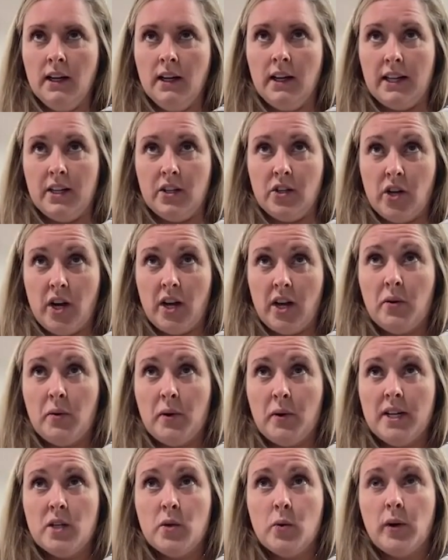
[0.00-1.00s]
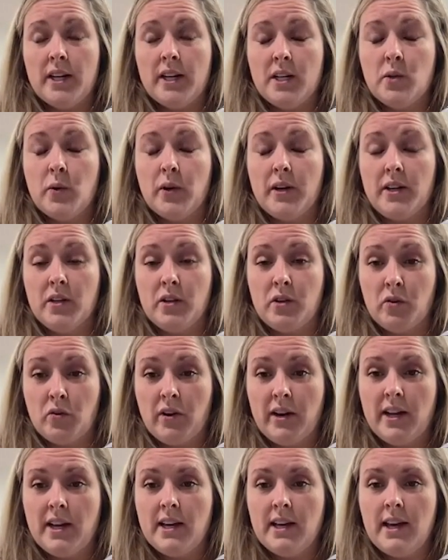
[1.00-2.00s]
in January
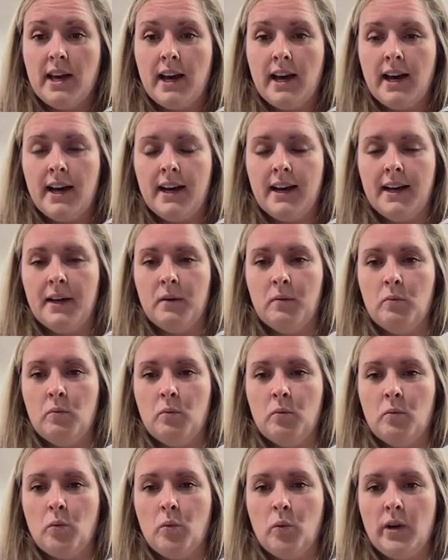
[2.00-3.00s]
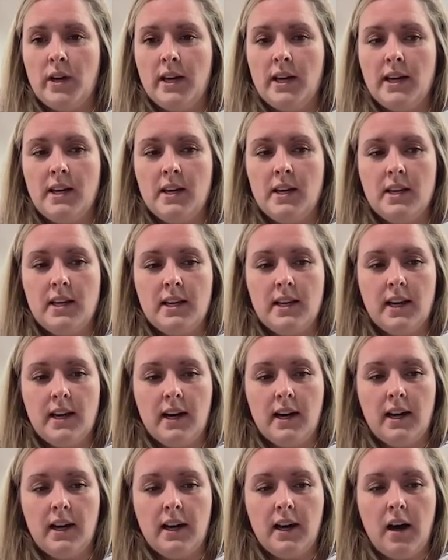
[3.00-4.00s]
2023, we
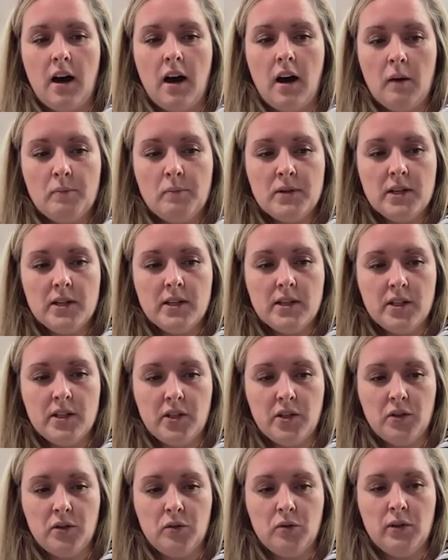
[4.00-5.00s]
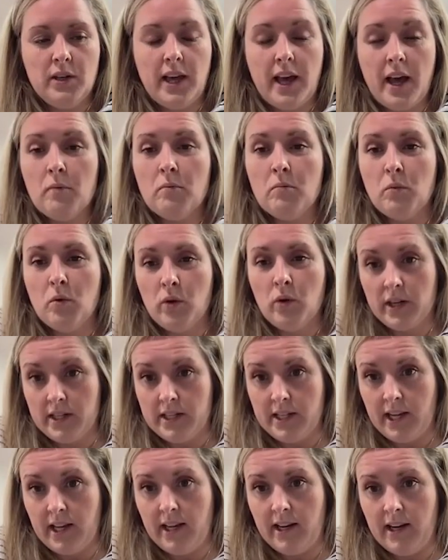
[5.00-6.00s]
opted to get more
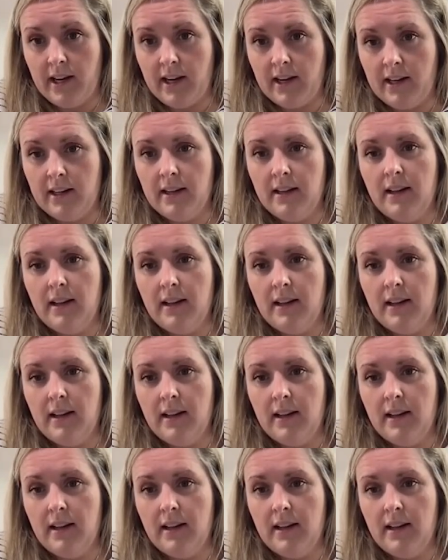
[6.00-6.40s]
data,